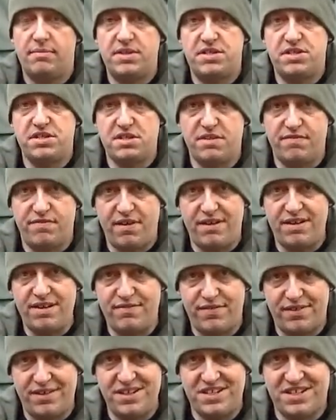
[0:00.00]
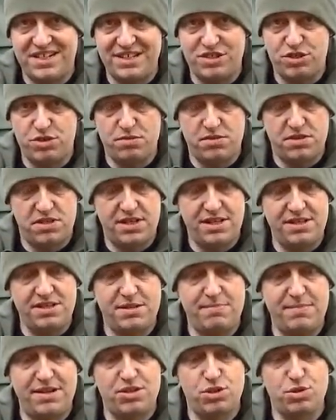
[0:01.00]
This is a very, very
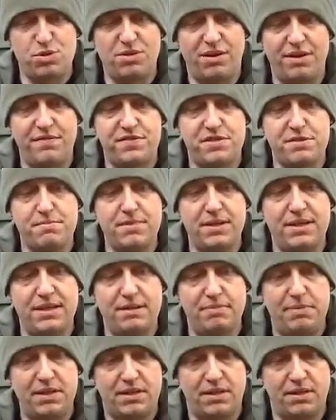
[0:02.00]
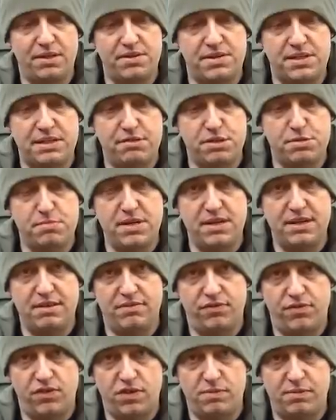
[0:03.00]
sentimental knife to me, because there was me
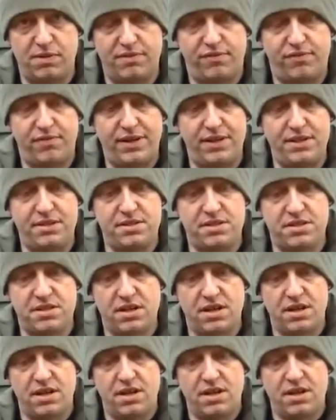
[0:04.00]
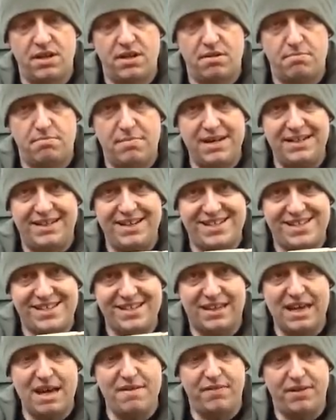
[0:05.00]
and four of my friends made this
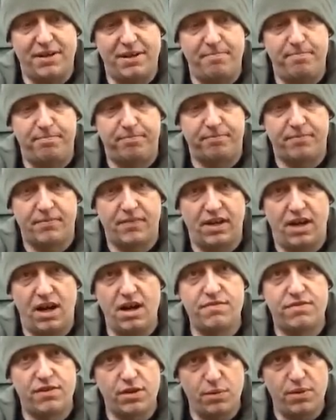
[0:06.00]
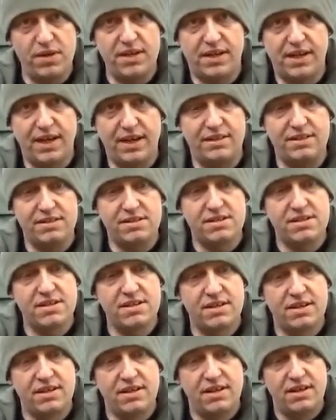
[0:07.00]
together over a weekend,
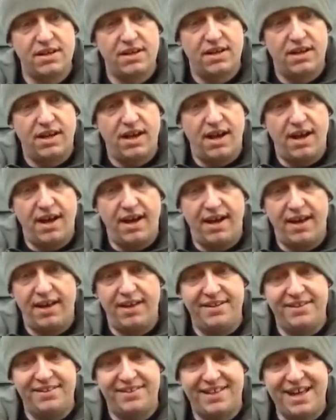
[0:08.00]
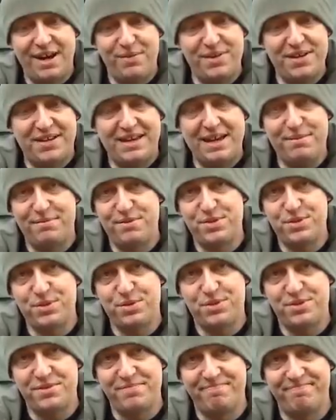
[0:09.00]
and that weekend was
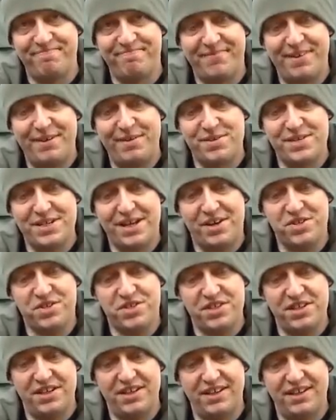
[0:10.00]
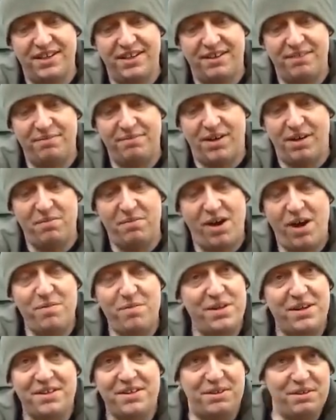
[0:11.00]
awesome. It was last year. I'm
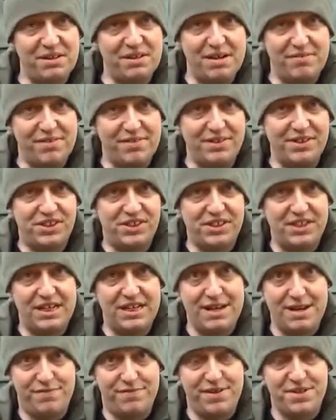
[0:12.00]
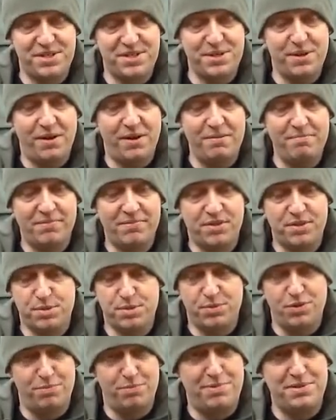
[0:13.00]
hoping we can do another one this year if there's time,
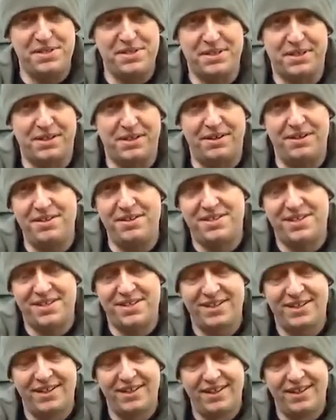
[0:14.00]
because we're all busy guys.